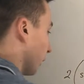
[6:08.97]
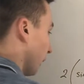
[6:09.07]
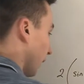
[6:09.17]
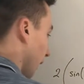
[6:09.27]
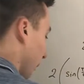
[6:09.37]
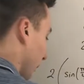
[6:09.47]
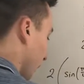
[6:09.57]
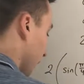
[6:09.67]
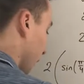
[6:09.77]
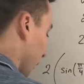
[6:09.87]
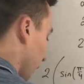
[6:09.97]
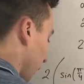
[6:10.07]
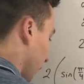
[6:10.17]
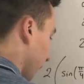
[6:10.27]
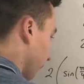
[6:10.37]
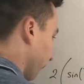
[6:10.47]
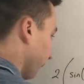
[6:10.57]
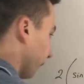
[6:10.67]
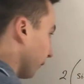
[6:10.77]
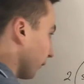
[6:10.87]
So we're going to get a minus 1 here.
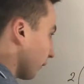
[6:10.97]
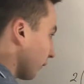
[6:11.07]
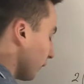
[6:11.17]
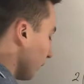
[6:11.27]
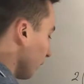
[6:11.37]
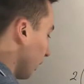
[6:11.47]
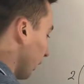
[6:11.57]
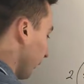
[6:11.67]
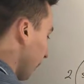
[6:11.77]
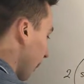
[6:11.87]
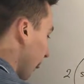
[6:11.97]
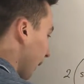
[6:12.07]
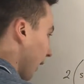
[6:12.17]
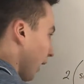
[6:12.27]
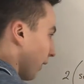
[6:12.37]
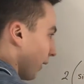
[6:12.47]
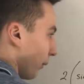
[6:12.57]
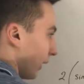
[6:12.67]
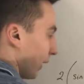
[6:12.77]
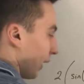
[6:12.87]
All right, and
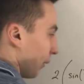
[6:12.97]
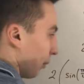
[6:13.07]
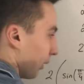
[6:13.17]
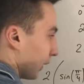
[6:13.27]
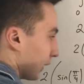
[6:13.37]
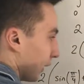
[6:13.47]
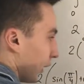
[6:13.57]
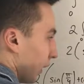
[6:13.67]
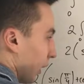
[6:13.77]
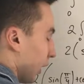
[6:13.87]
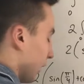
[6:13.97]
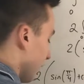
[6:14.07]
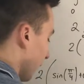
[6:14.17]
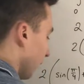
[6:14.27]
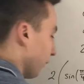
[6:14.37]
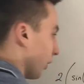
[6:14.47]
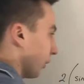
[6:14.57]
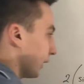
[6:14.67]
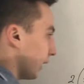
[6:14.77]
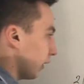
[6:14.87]
then we get a plus uh, negative
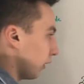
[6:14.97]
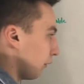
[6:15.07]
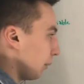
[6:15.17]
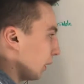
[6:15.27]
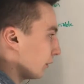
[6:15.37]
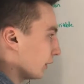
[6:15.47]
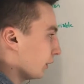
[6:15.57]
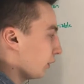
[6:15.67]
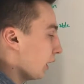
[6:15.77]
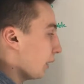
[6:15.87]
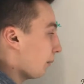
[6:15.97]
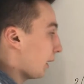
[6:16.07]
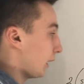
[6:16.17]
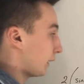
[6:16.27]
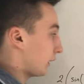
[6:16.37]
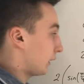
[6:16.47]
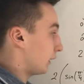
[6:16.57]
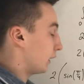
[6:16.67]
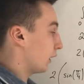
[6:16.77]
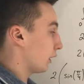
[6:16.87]
cosine of pi over 2
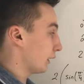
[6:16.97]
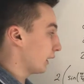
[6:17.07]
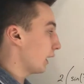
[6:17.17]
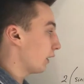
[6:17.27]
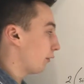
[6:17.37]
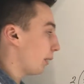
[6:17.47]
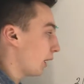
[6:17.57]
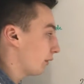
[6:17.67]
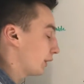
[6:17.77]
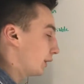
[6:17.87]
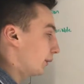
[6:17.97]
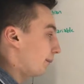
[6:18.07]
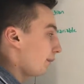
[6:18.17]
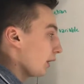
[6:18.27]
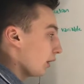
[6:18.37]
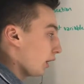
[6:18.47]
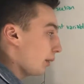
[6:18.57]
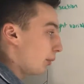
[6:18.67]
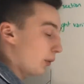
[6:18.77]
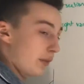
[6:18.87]
minus uh, sine of pi over 2. All
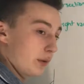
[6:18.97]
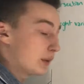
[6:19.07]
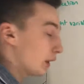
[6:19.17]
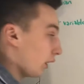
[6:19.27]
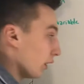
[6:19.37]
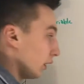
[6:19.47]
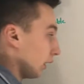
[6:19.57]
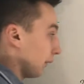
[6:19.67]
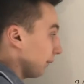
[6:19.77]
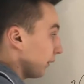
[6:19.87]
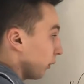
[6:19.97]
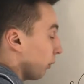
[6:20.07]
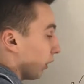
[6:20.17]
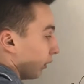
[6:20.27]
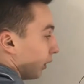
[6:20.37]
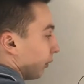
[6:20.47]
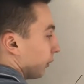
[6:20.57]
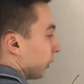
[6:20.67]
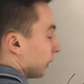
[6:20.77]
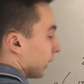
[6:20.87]
right, both of those are, well,
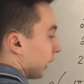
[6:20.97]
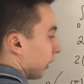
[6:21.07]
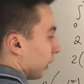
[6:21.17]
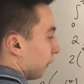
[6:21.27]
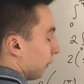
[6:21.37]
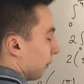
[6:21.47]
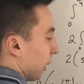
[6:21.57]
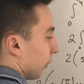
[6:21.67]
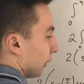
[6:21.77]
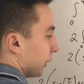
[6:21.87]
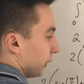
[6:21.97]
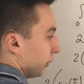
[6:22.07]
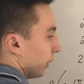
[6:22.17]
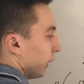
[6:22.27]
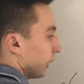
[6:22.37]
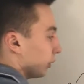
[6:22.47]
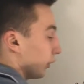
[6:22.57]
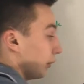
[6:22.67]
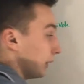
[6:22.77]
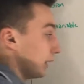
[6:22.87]
cosine of pi over 2 is
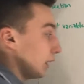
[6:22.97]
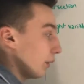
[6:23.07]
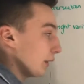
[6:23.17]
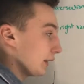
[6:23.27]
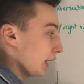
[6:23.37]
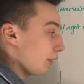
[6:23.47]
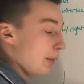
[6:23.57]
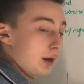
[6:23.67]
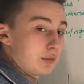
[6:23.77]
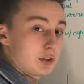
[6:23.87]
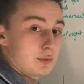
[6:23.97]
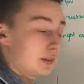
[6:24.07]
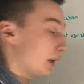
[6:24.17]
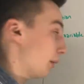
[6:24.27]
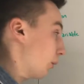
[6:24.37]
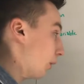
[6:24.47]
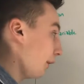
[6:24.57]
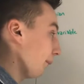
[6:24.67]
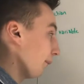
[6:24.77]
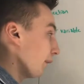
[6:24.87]
going to be 0, and sine of pi over 2 is going to be
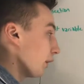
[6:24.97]
1.